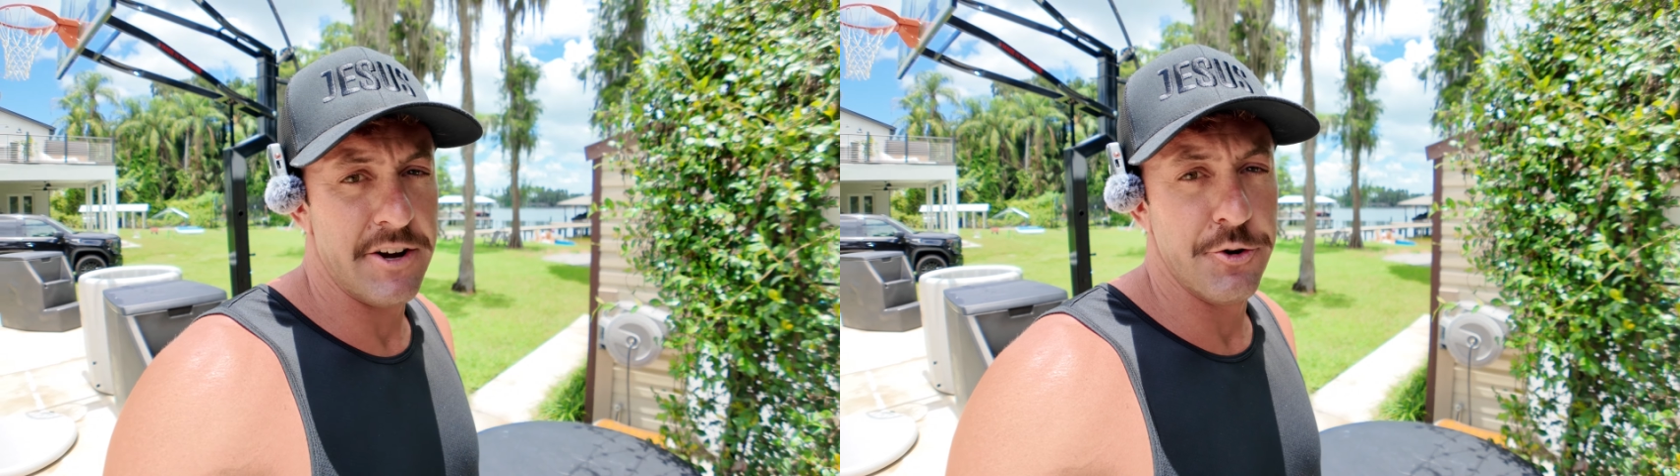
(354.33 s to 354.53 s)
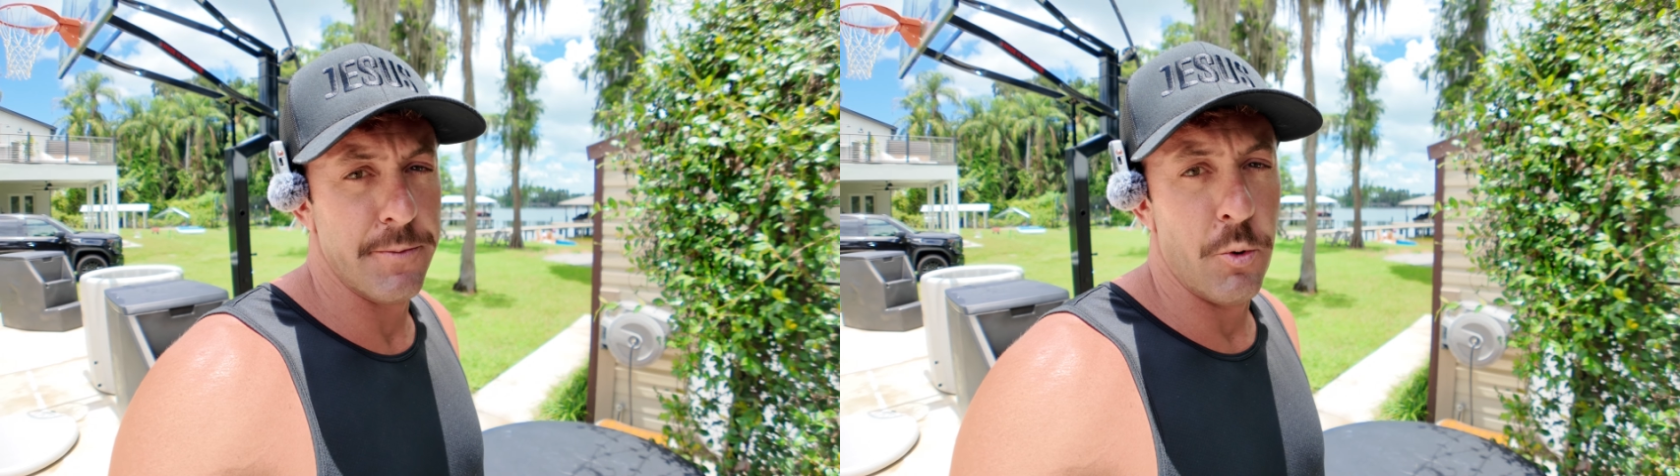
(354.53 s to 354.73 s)

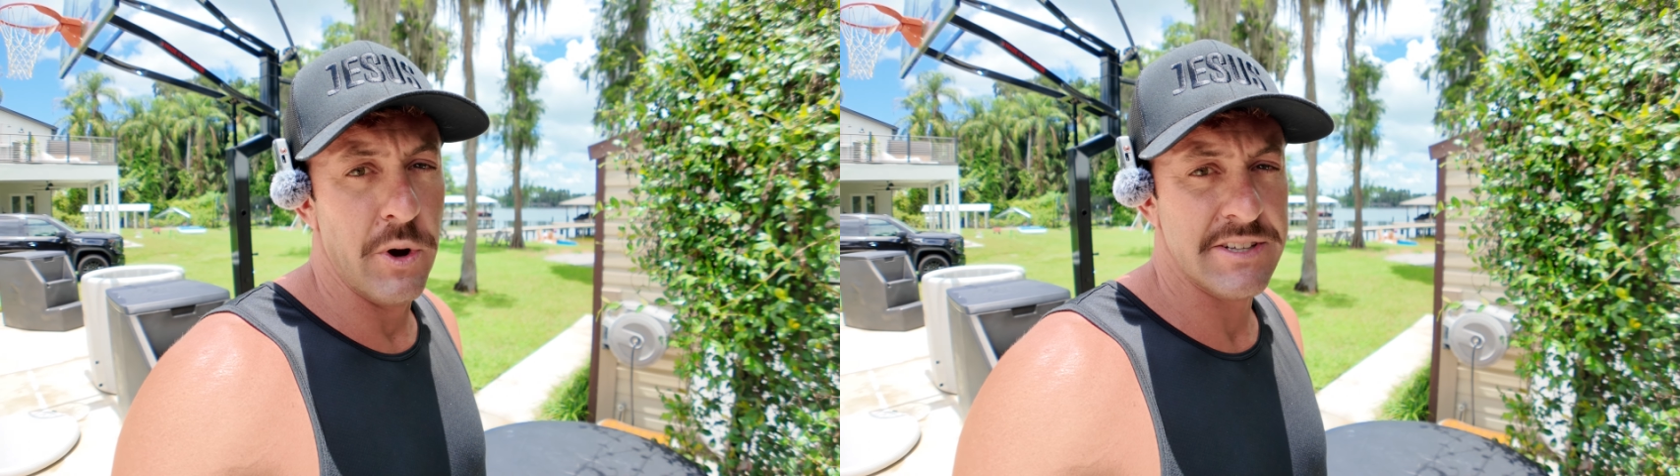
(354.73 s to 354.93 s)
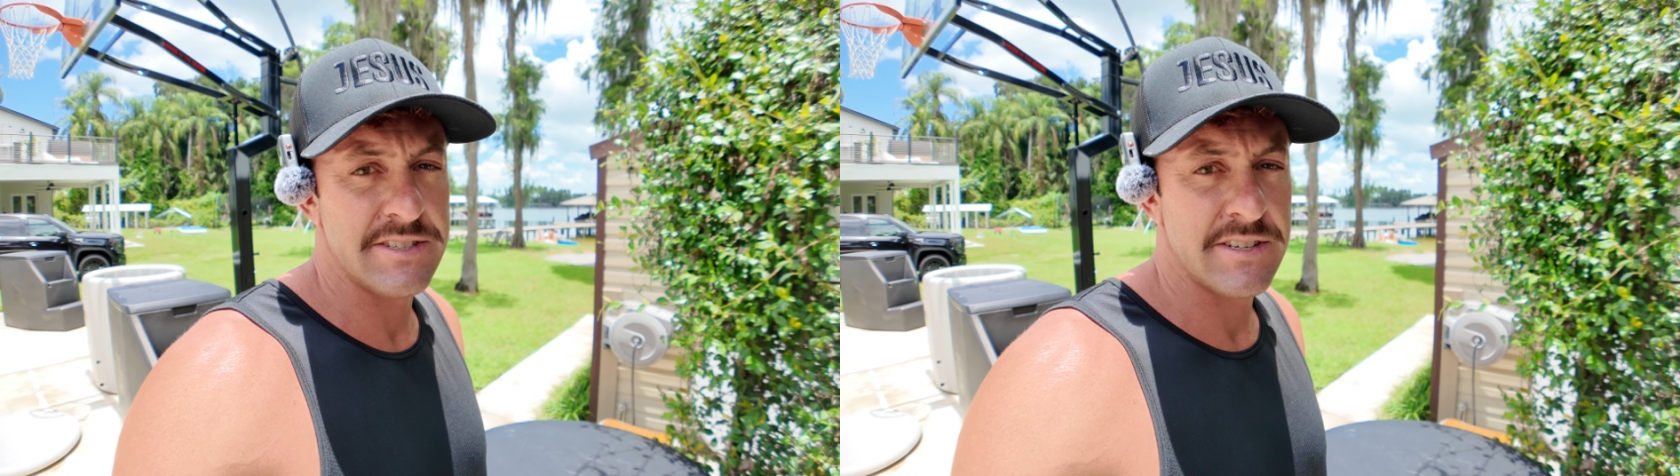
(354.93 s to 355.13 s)
gonna do the
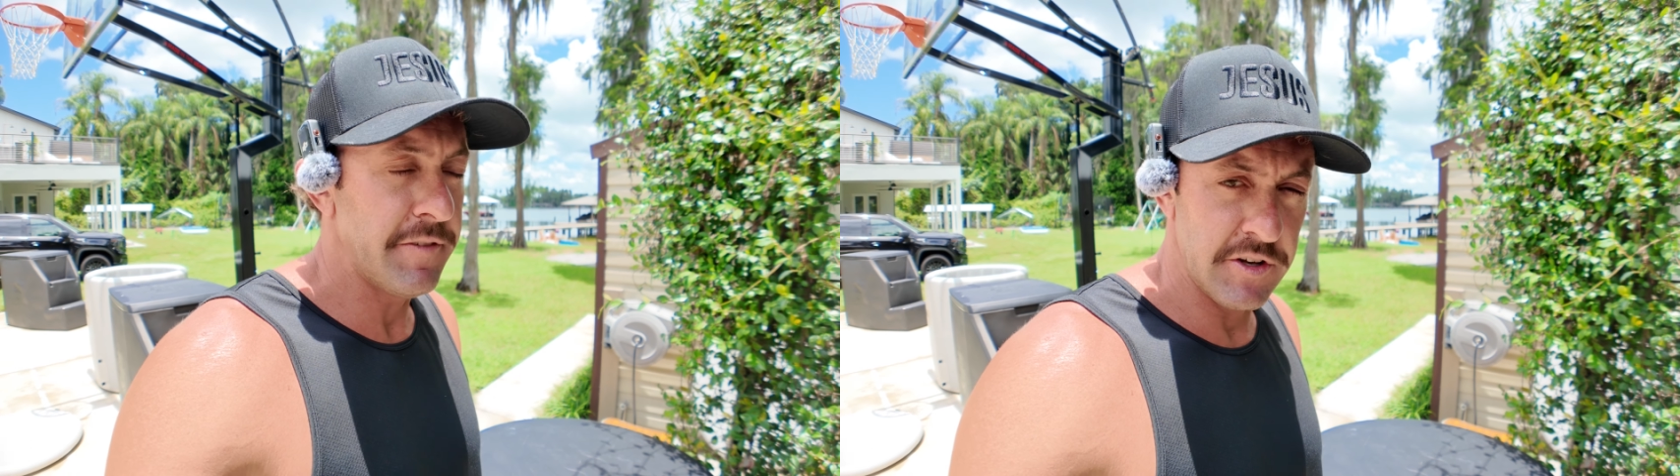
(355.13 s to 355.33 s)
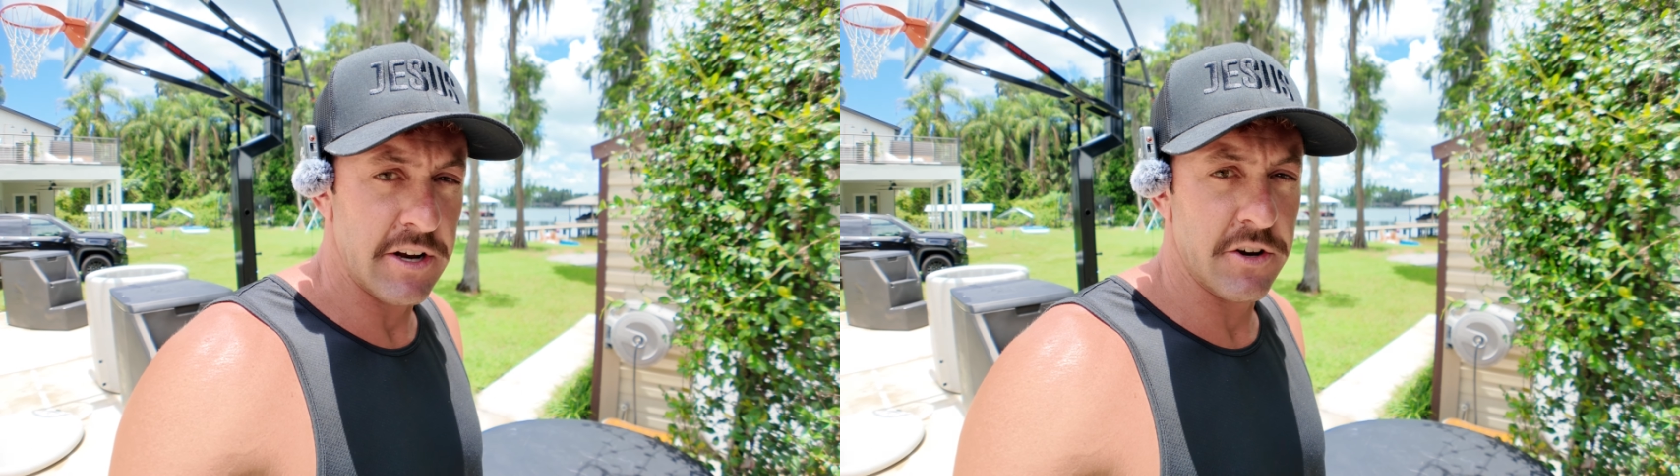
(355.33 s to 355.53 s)
points,
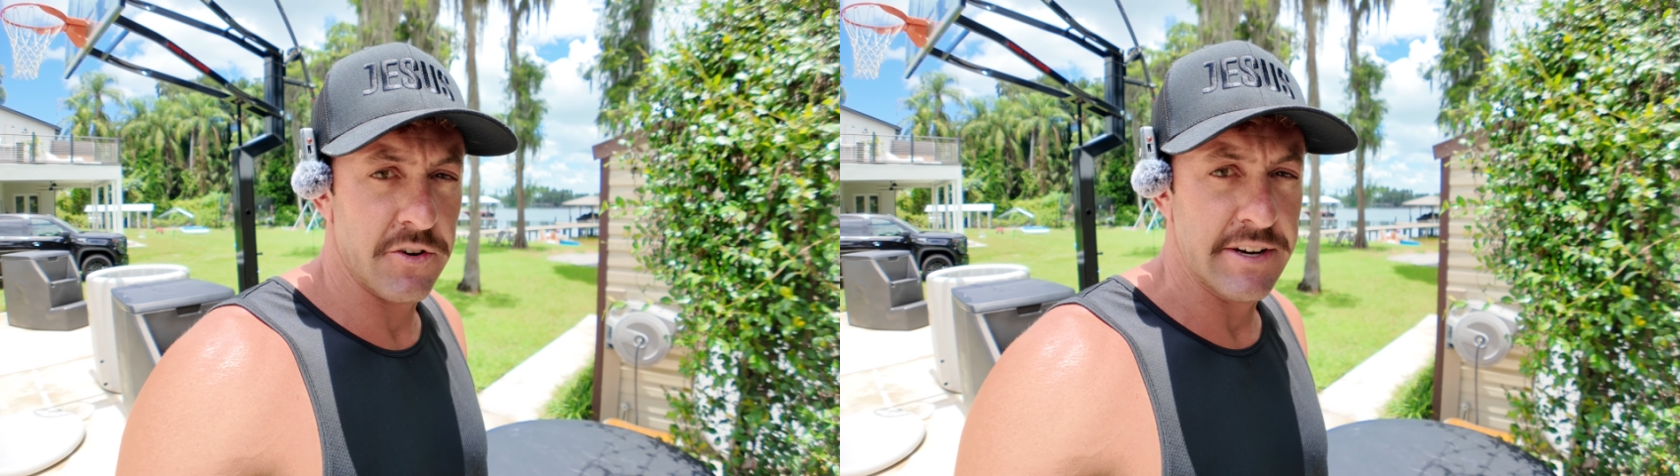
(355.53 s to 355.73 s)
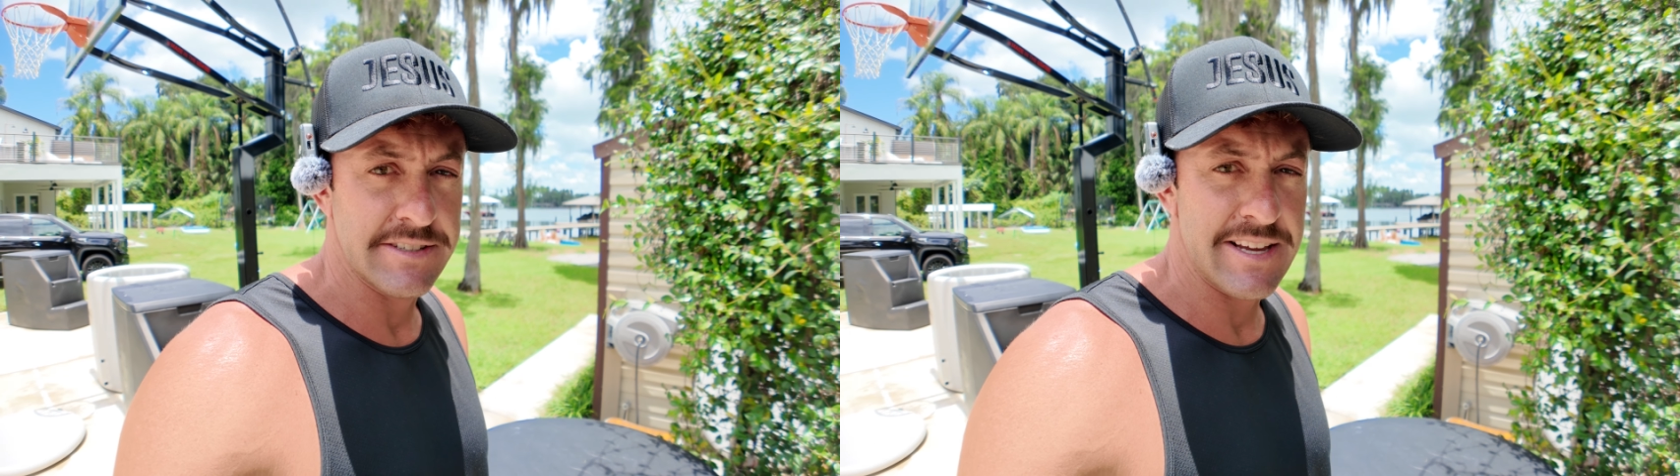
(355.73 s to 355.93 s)
59
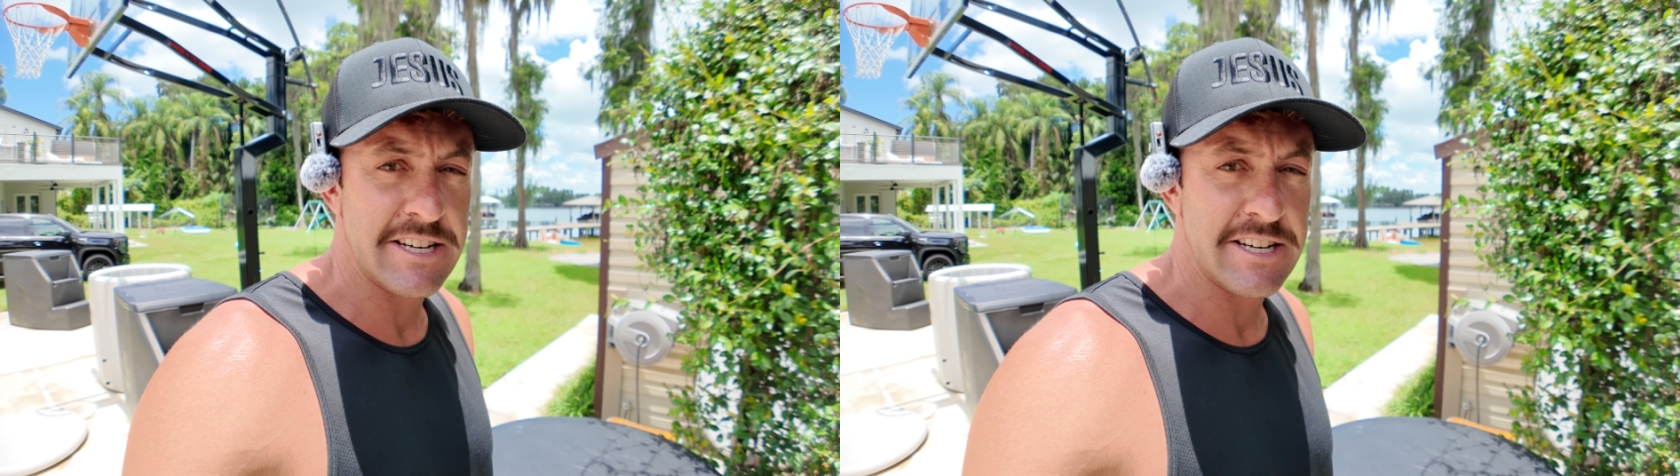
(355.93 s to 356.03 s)
degrees.